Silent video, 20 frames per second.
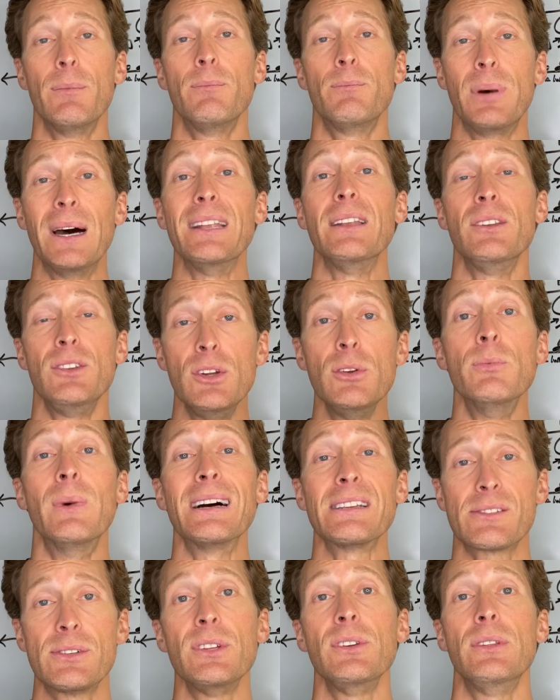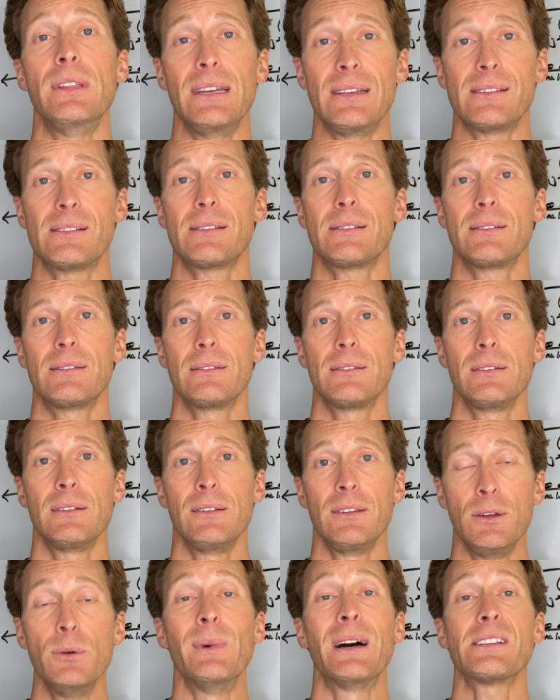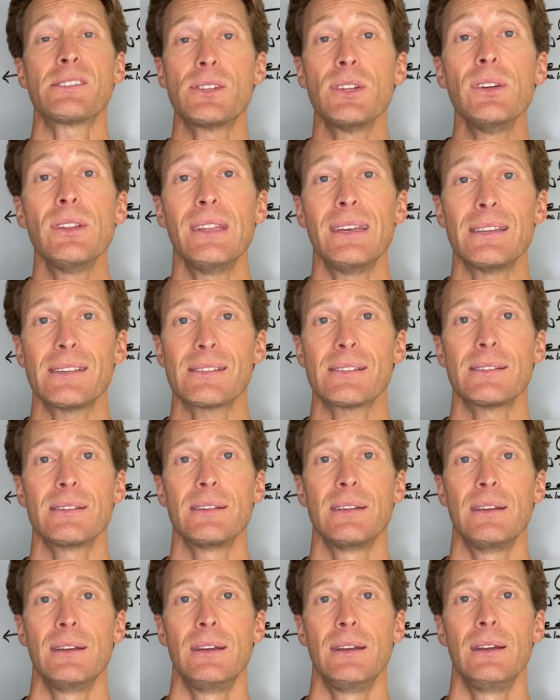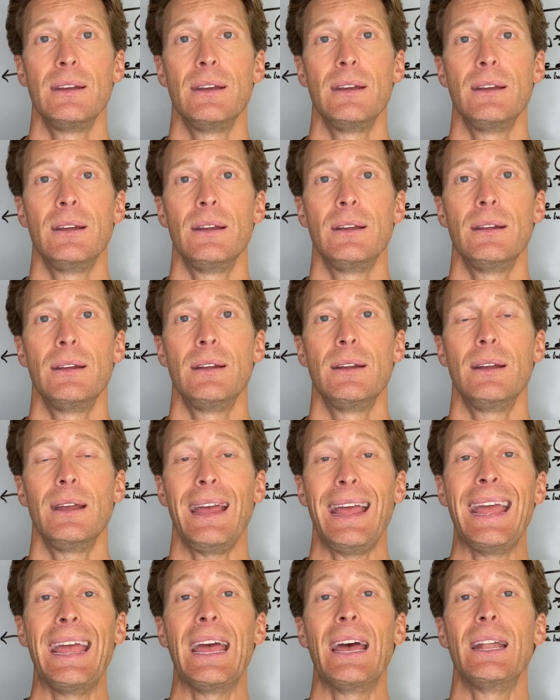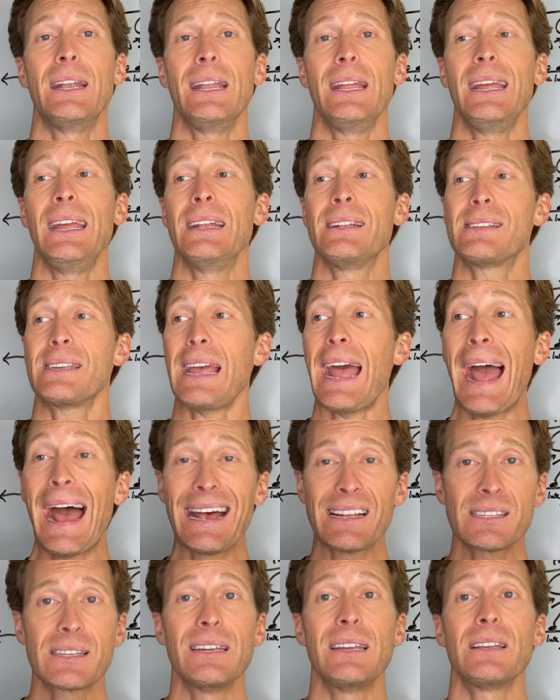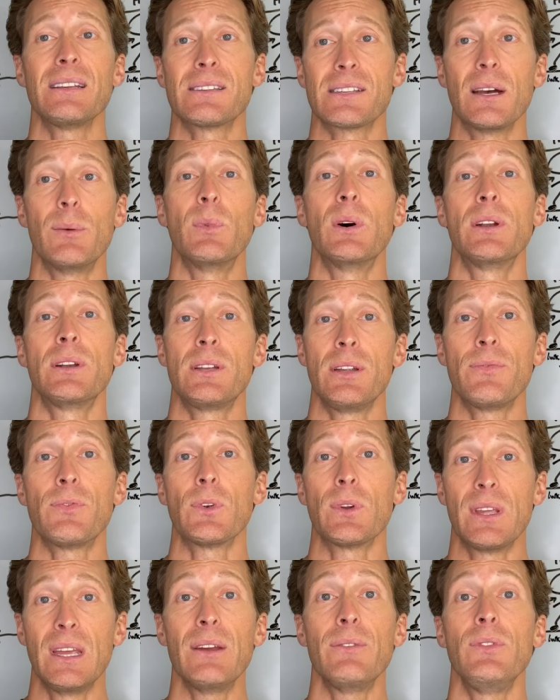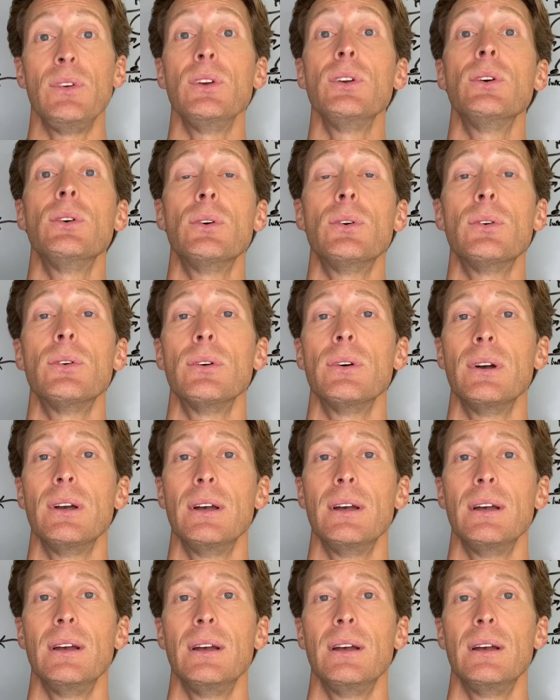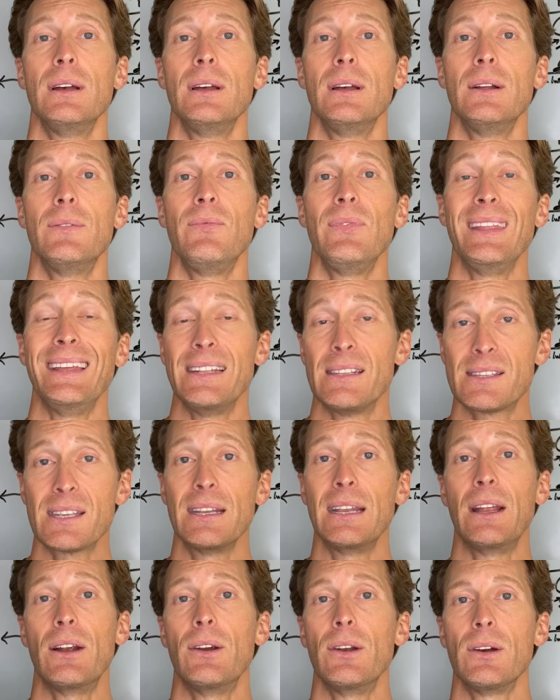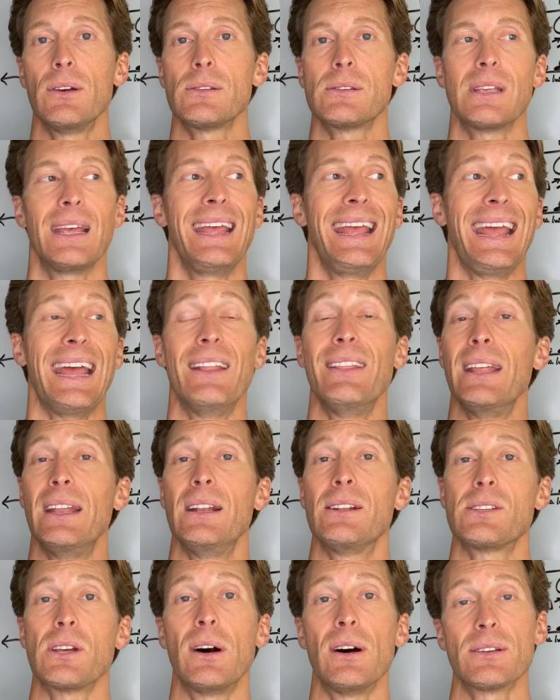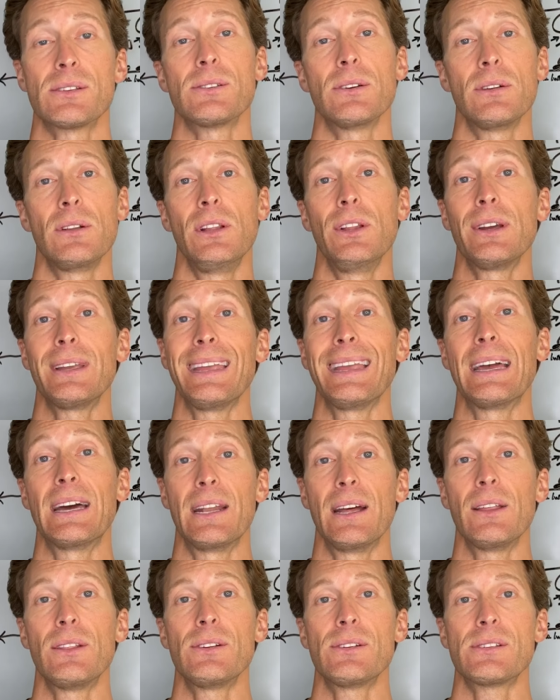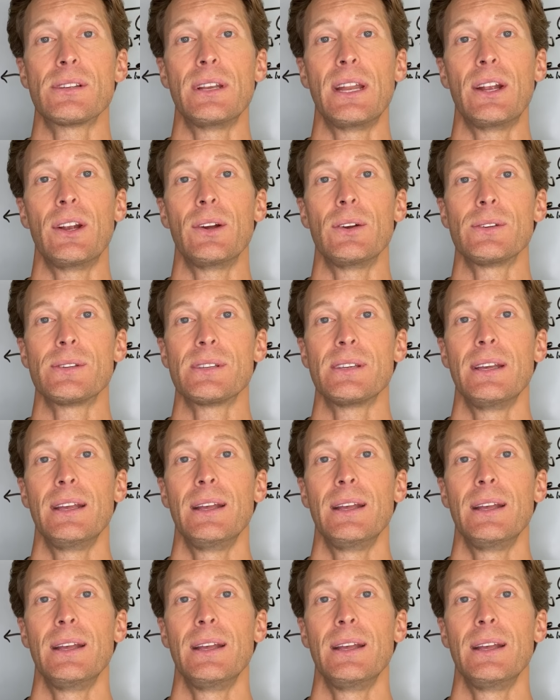but you must do this. You must do this. And it's asking someone to forgive you in scenarios, and then it's also looking at other scenarios